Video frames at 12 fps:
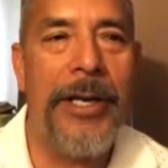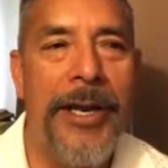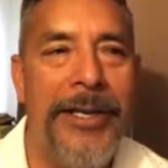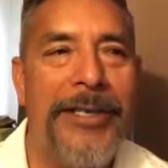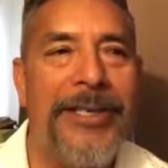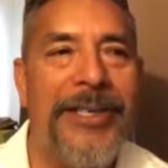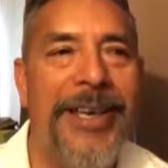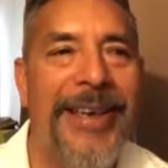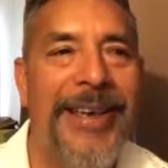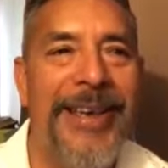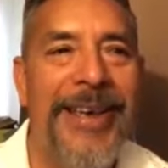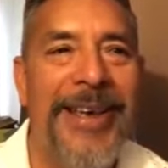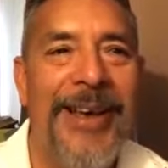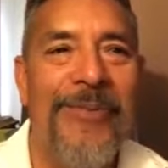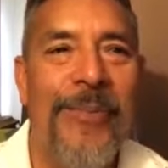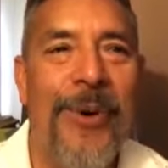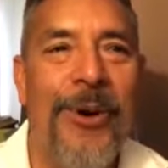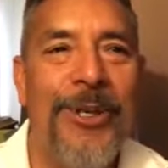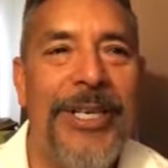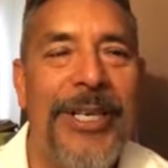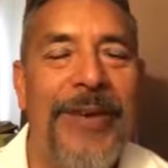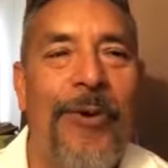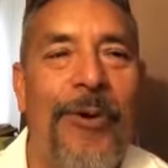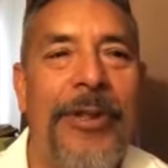yes, mostly
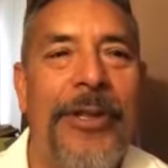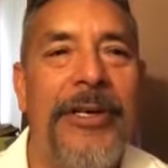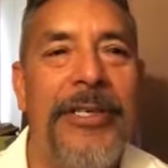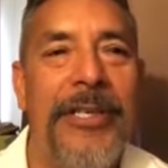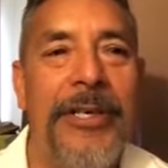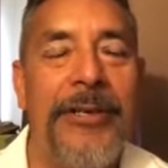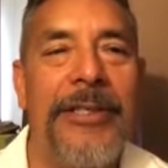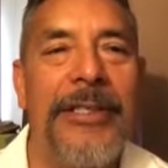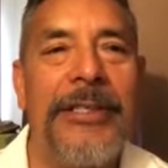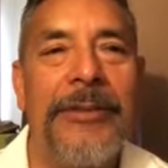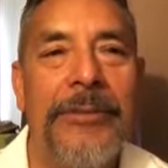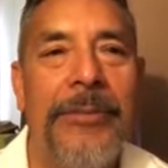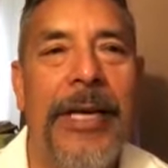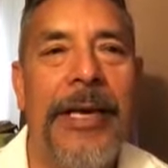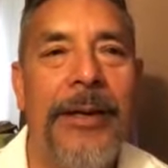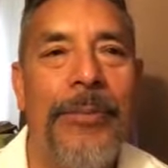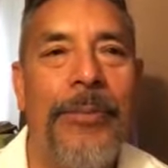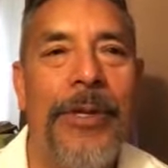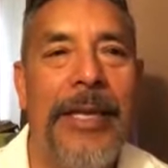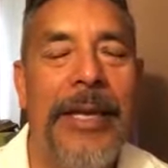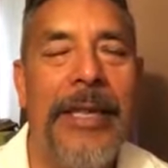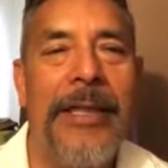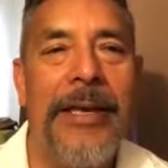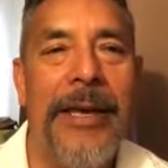for their children more than
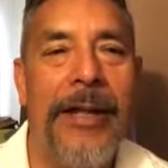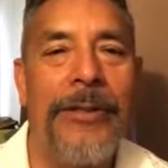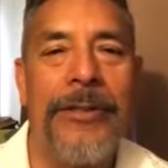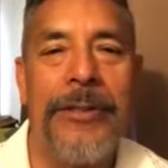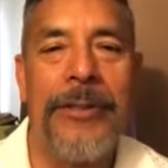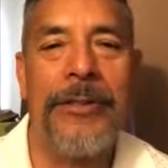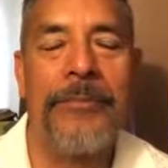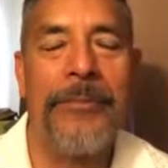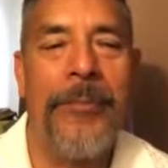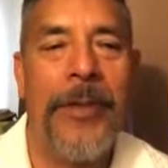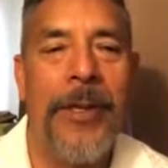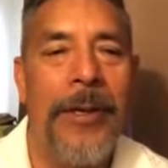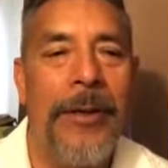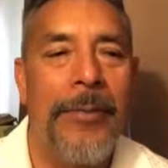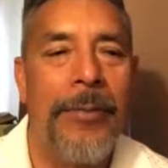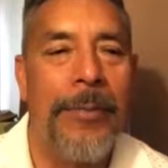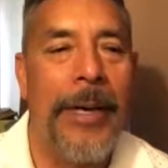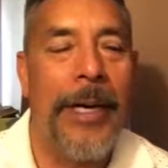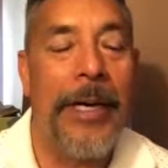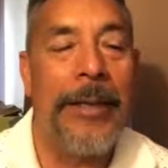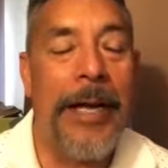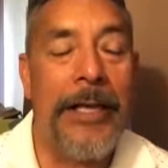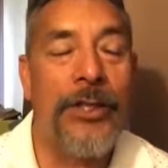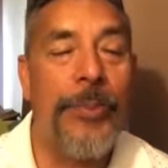anything else. But
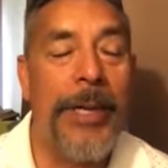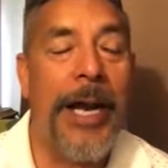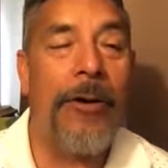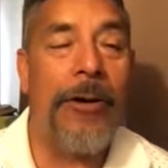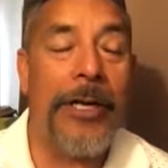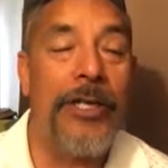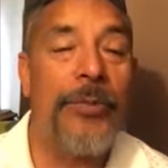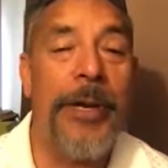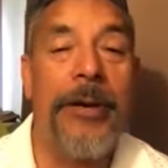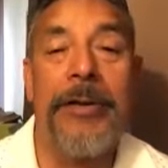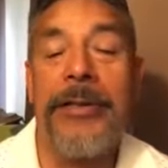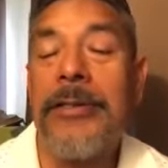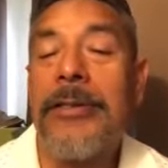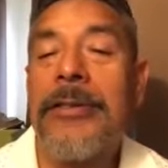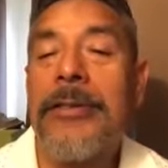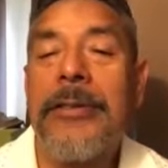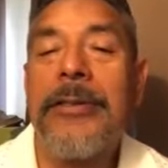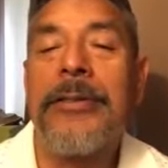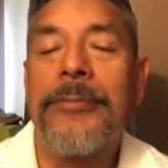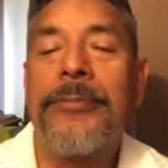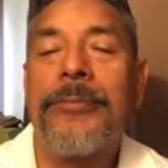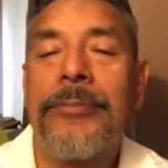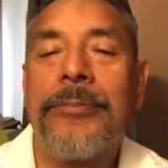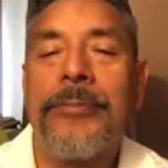that's been our experience
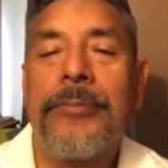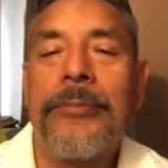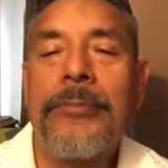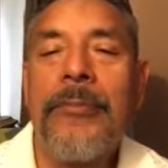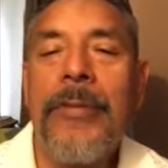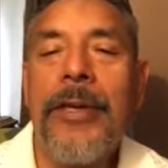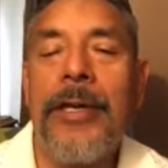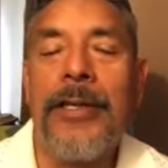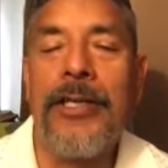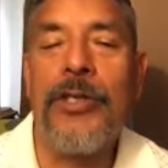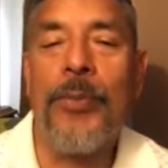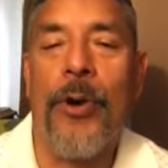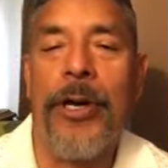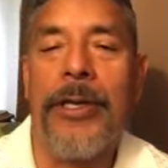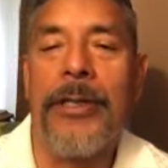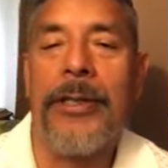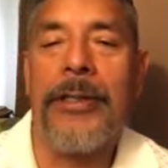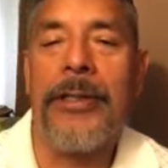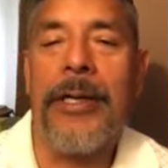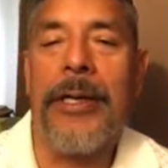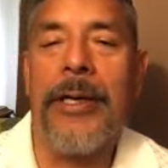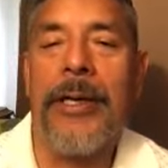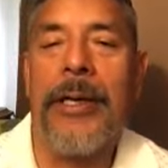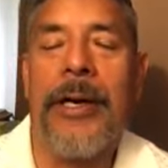at this point.
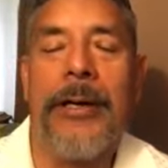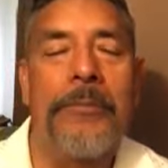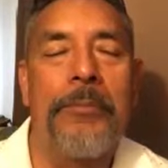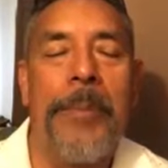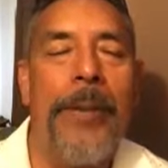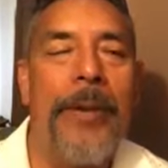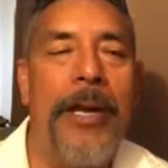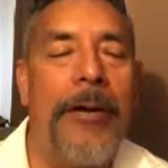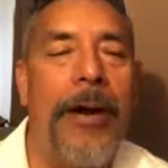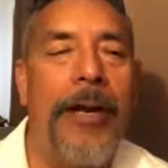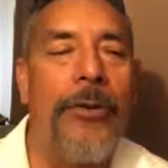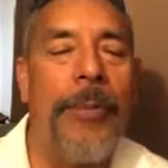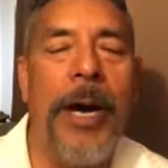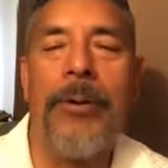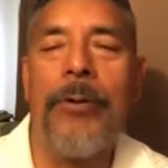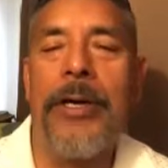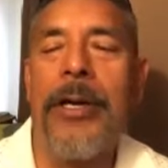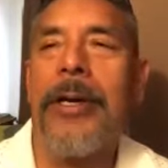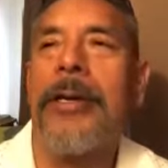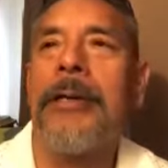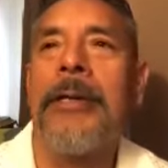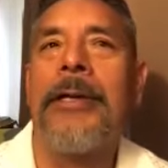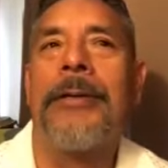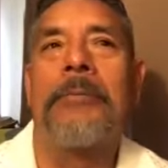Maybe later on you might want to,
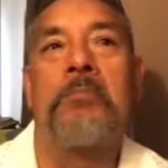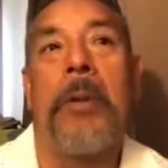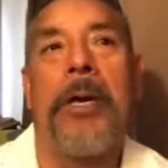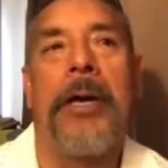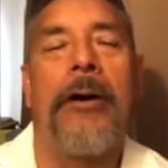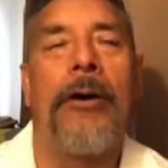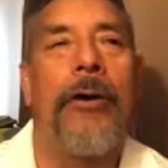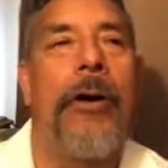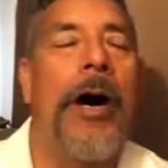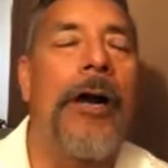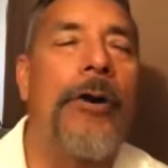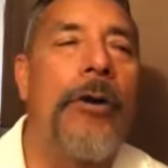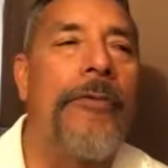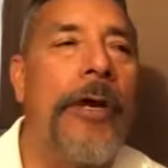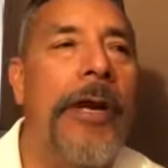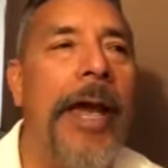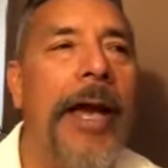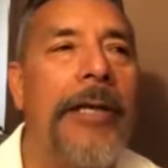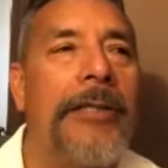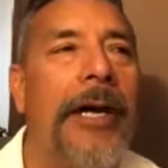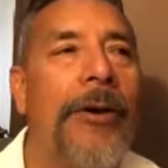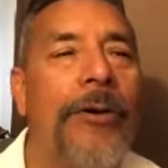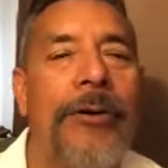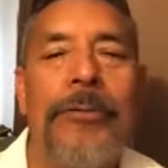or I don't know if you're going to ask
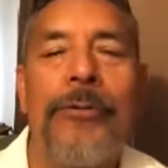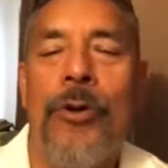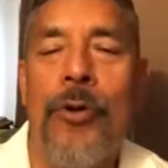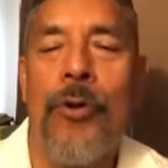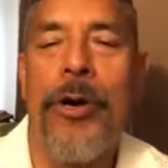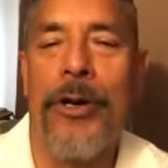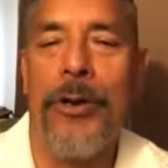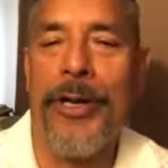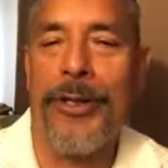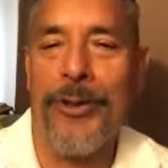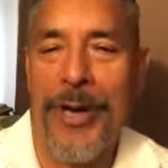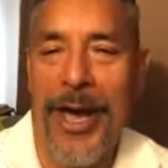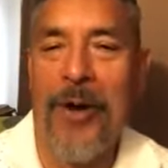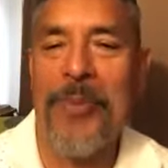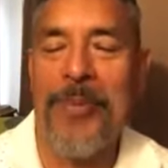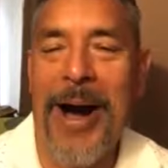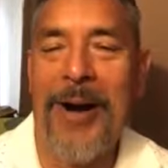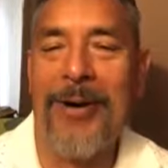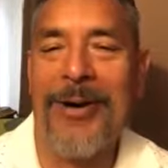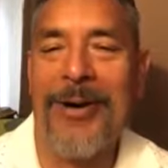how we're doing to help him out.